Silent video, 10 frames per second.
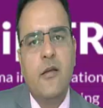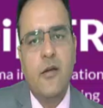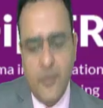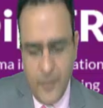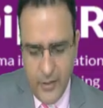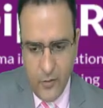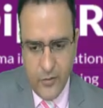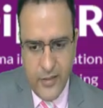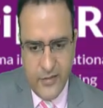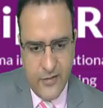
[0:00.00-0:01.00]
depending
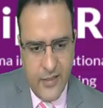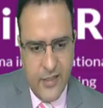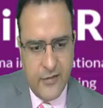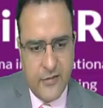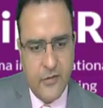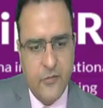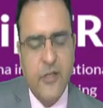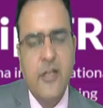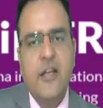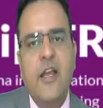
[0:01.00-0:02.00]
on their stage,
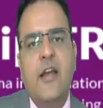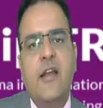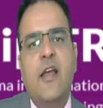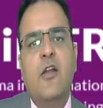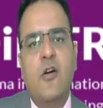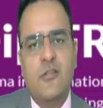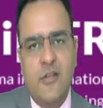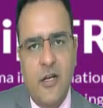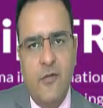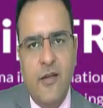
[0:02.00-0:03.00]
we create a loss
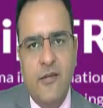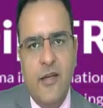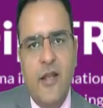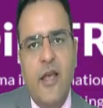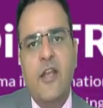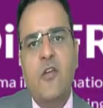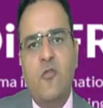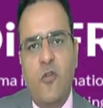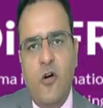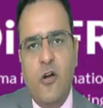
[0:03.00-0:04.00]
allowance and any
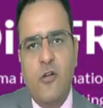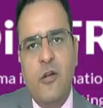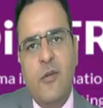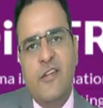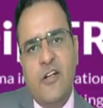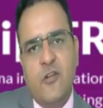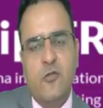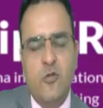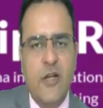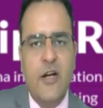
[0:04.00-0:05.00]
fall will be set off
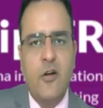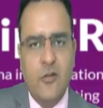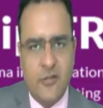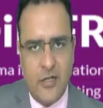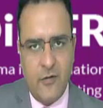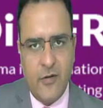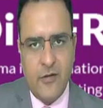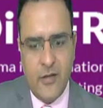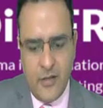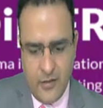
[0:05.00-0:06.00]
through that loss allowance.